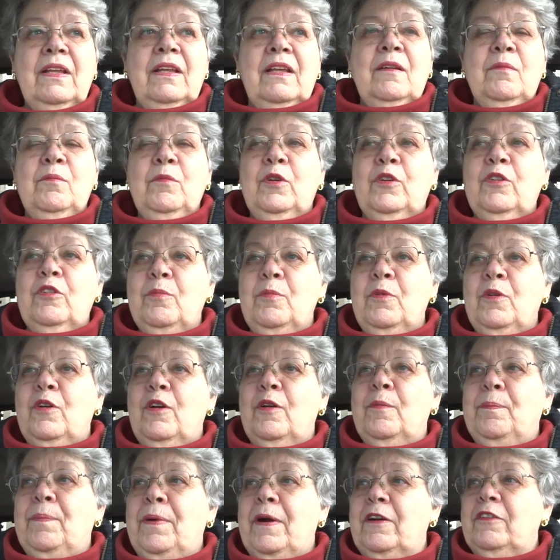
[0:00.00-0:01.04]
More and more
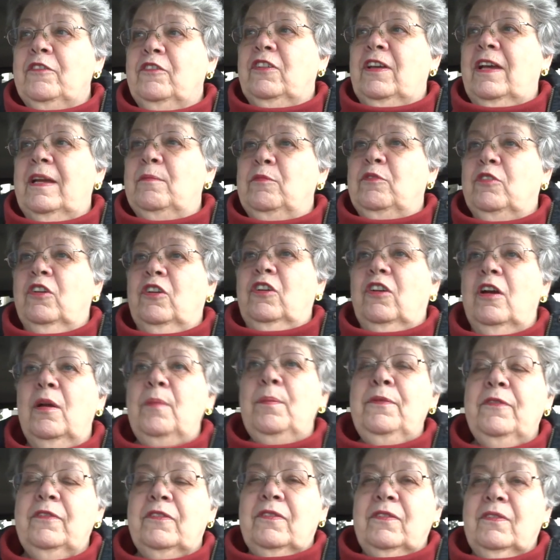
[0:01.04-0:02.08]
part-time
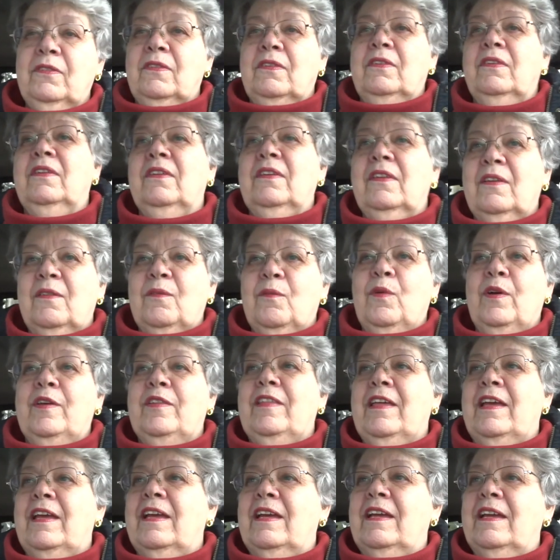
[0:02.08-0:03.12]
jobs where
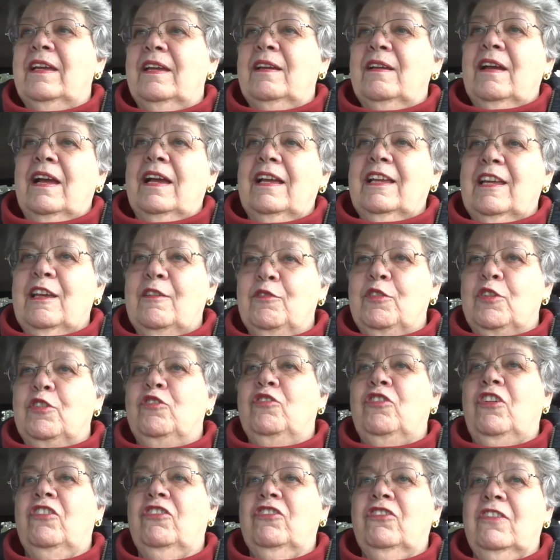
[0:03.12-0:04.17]
they give you
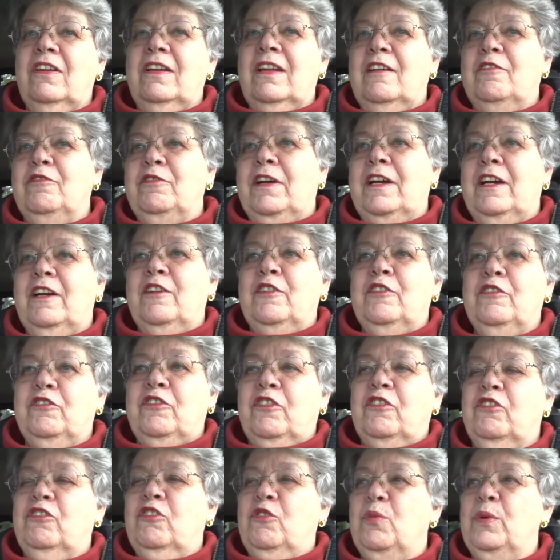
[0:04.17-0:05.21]
just enough hours to
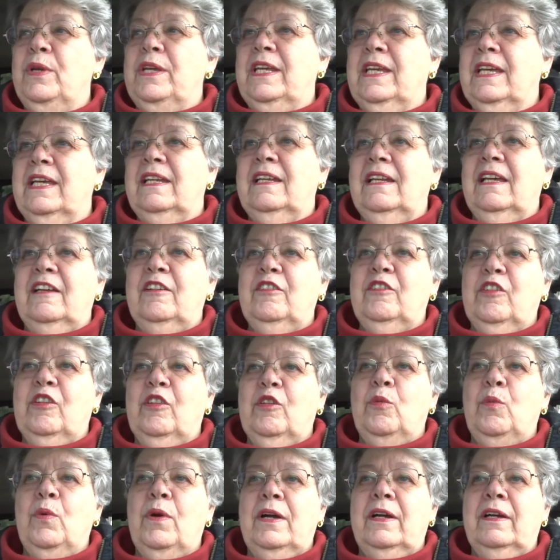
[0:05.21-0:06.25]
squeak in under the
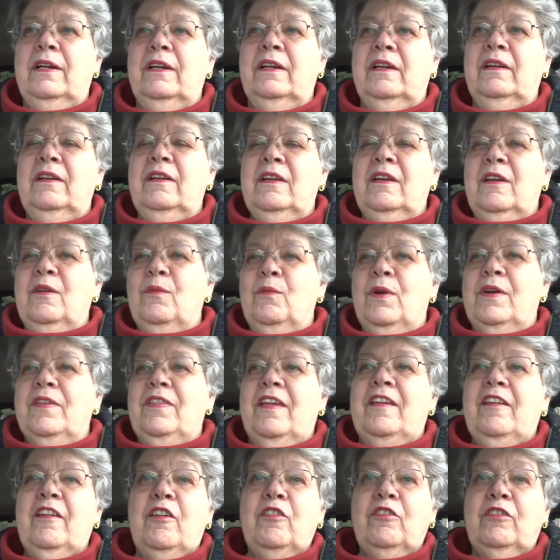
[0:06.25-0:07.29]
wire, where they
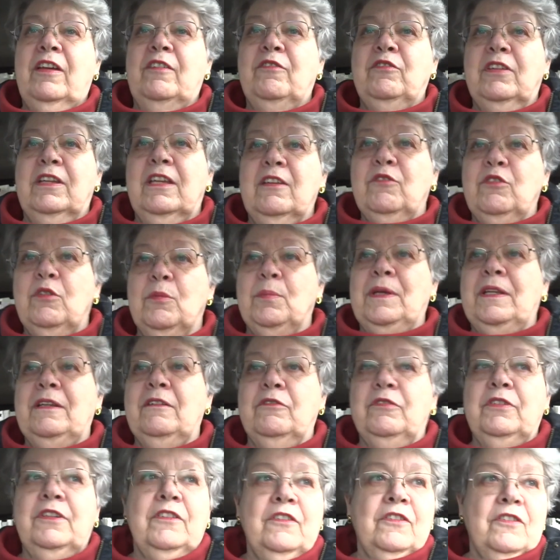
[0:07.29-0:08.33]
don't have to give you
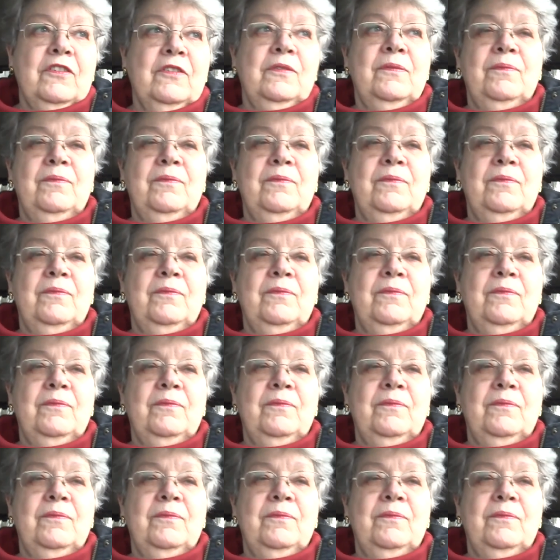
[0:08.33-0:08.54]
benefits.